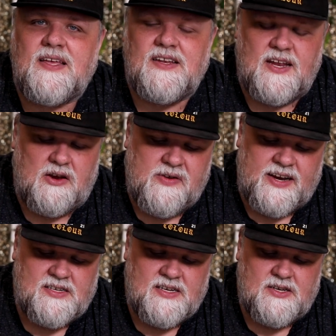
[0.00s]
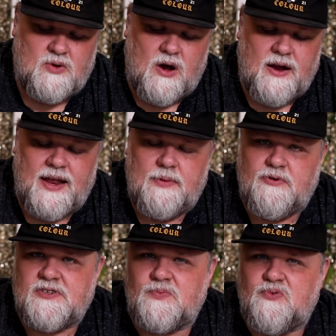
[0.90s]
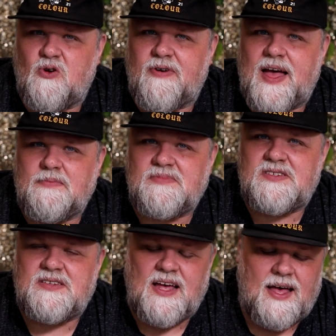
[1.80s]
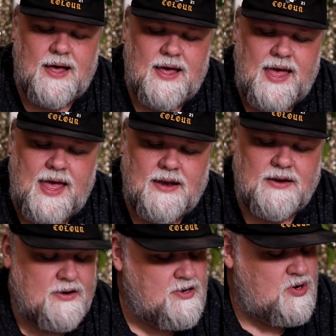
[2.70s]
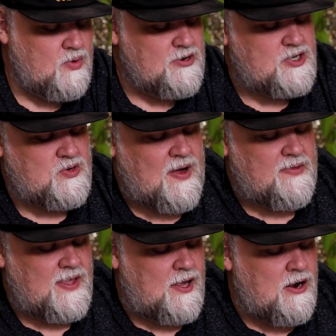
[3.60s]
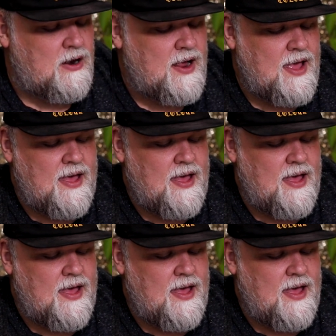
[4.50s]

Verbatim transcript: continuing to do our in-person programs and tours throughout the year,